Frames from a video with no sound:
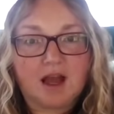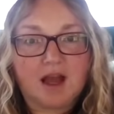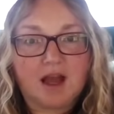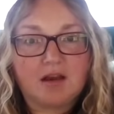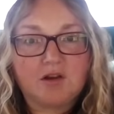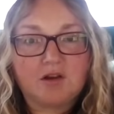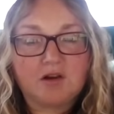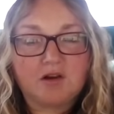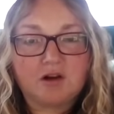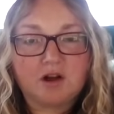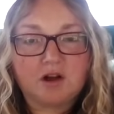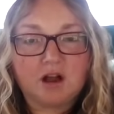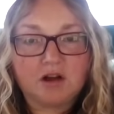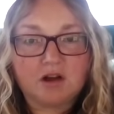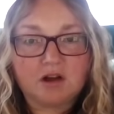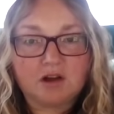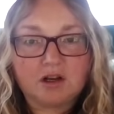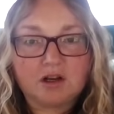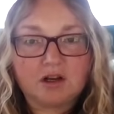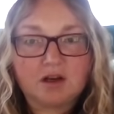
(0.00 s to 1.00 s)
that you're
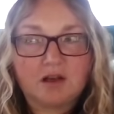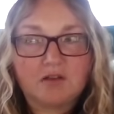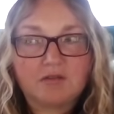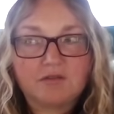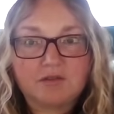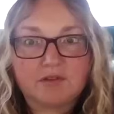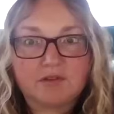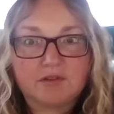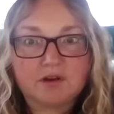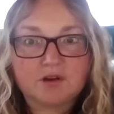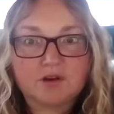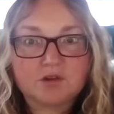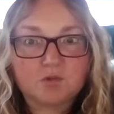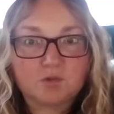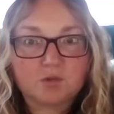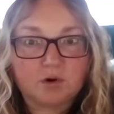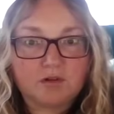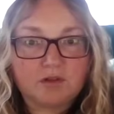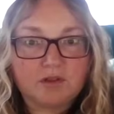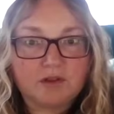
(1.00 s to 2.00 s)
not good enough, that
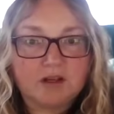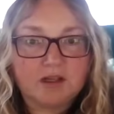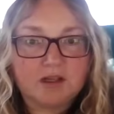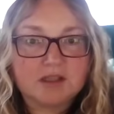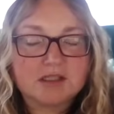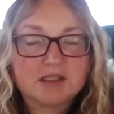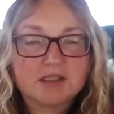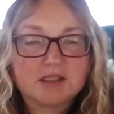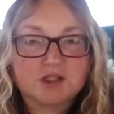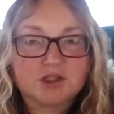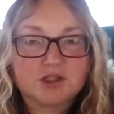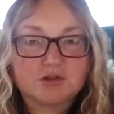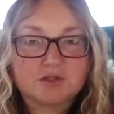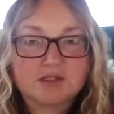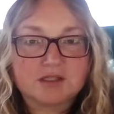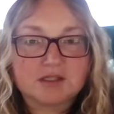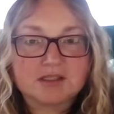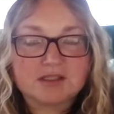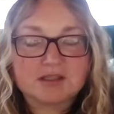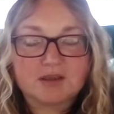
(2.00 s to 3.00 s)
there's worthiness
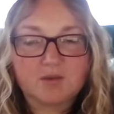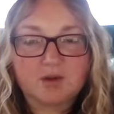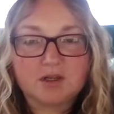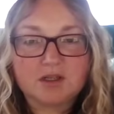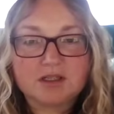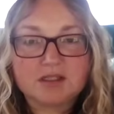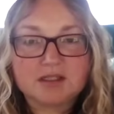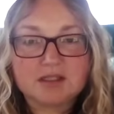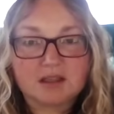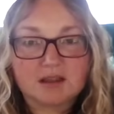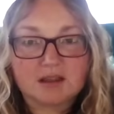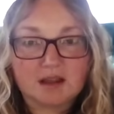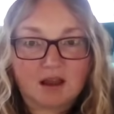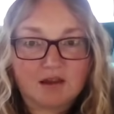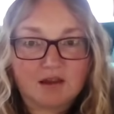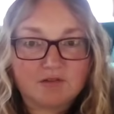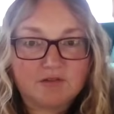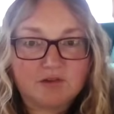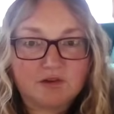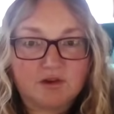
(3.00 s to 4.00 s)
issues, that someone doesn't
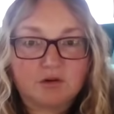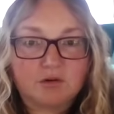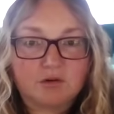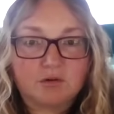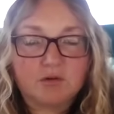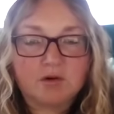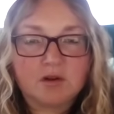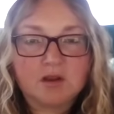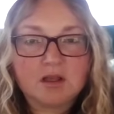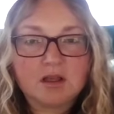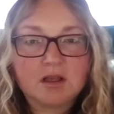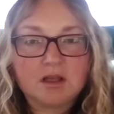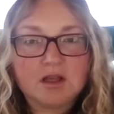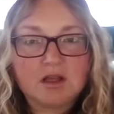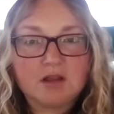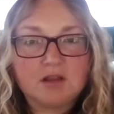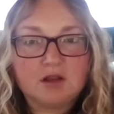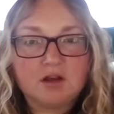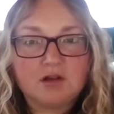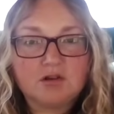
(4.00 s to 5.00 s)
love you,
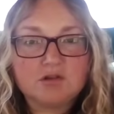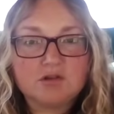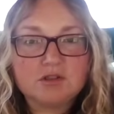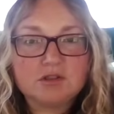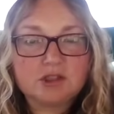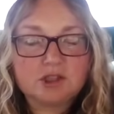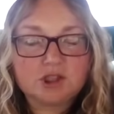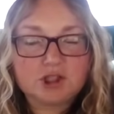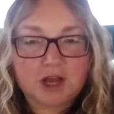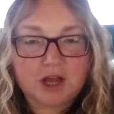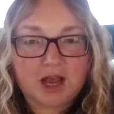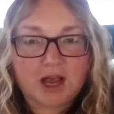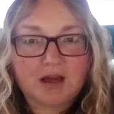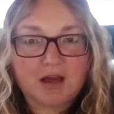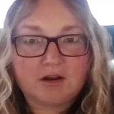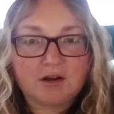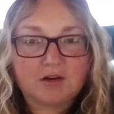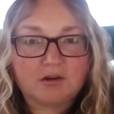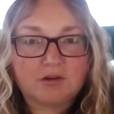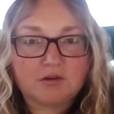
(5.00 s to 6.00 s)
those
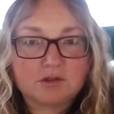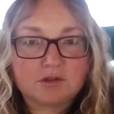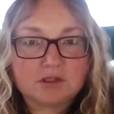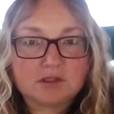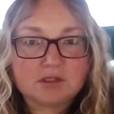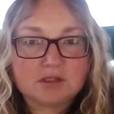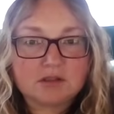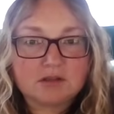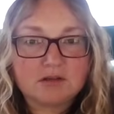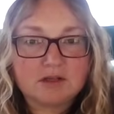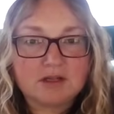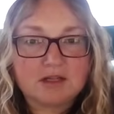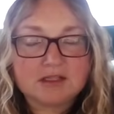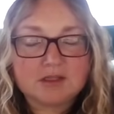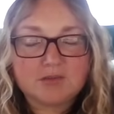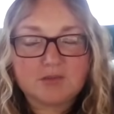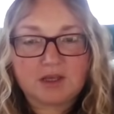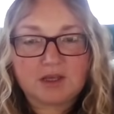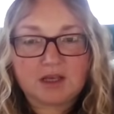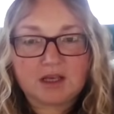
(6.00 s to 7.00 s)
shadows
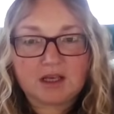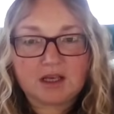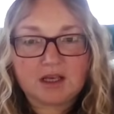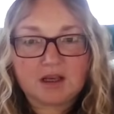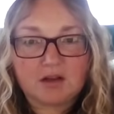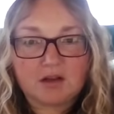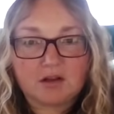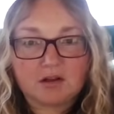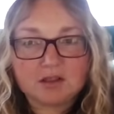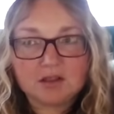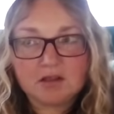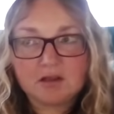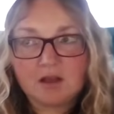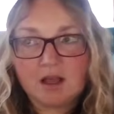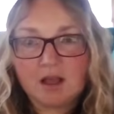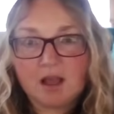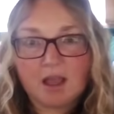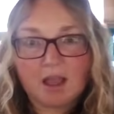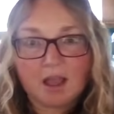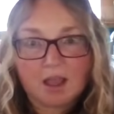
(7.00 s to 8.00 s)
need to be healed.
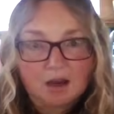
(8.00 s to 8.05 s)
